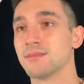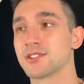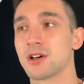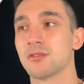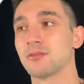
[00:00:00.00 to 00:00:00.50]

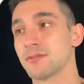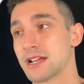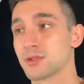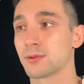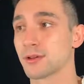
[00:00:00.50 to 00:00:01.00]
so
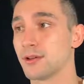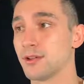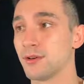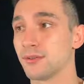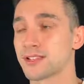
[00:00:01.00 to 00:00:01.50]
that's what we're gonna
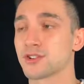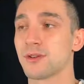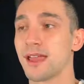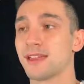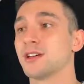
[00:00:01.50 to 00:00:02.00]
do. Let's
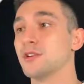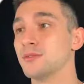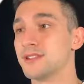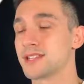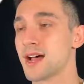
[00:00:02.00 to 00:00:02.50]
create a
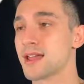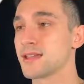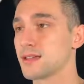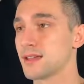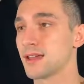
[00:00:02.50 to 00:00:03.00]
new
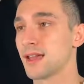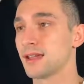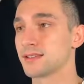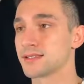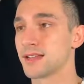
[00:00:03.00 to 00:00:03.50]
design
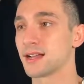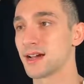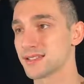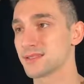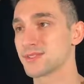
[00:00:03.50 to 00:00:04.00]
and let's get a
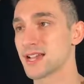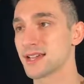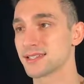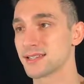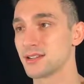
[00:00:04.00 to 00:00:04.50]
custom
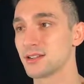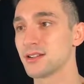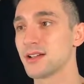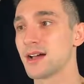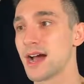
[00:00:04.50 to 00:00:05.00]
sizing
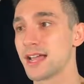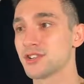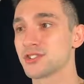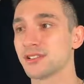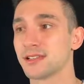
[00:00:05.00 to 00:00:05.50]
here. I
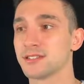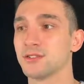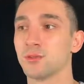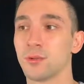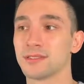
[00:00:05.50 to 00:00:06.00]
usually like to
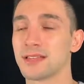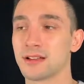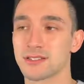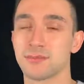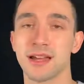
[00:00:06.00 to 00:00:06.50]
do
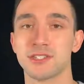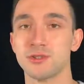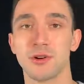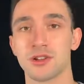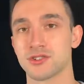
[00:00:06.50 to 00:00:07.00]
1000 by
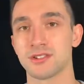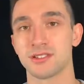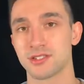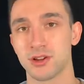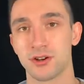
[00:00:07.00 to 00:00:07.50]
200
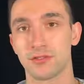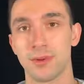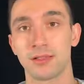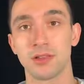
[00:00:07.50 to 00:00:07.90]
to start for my